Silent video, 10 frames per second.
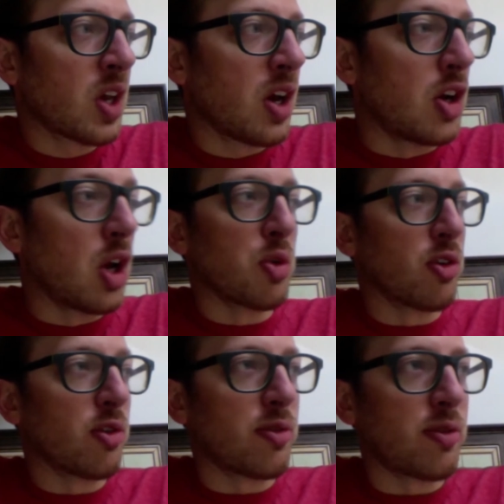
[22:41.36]

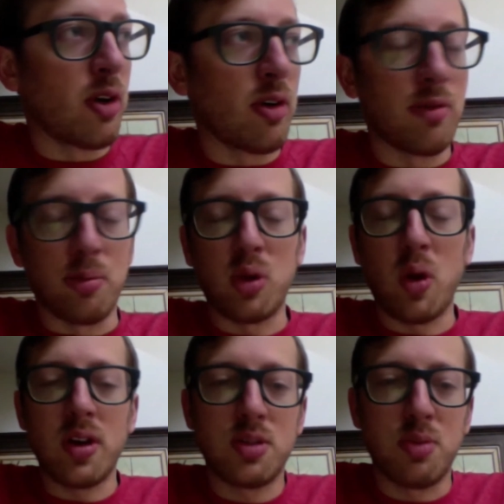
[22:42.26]
number of
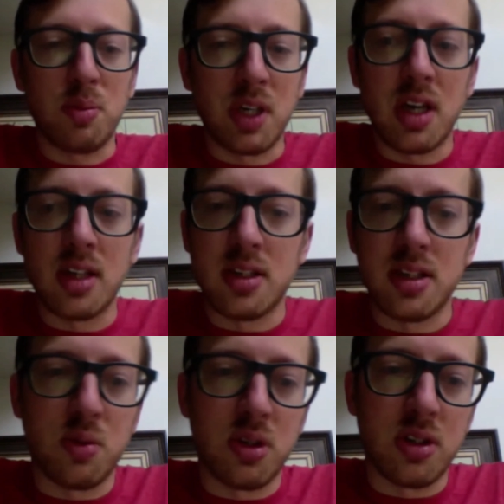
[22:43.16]
employees, but because
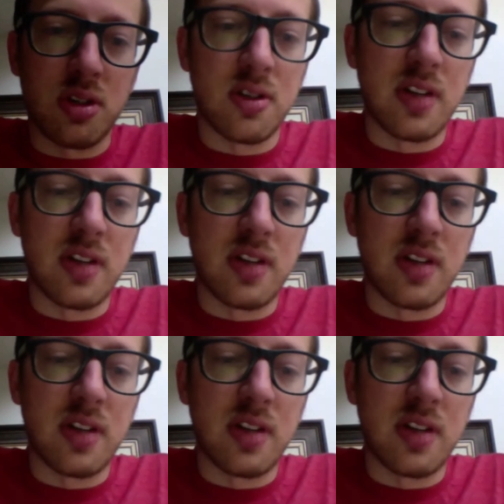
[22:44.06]
this was